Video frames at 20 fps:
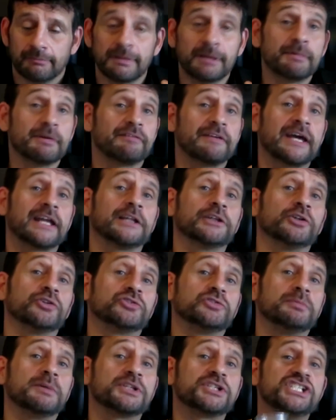Maybe I've had a little
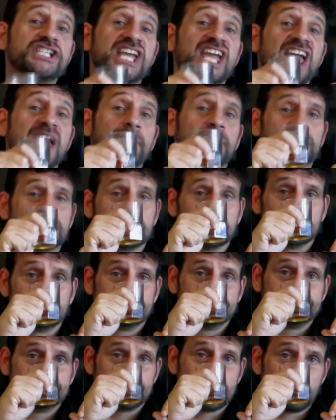too much Jameson.
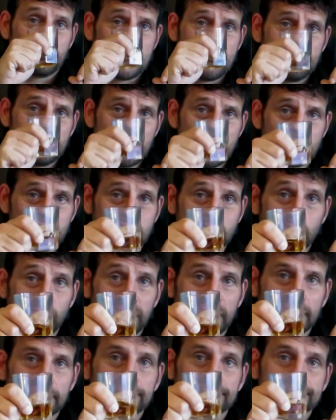I'm going to have another
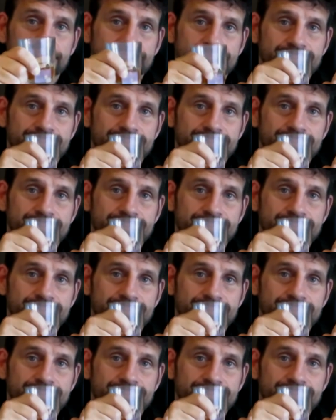swig.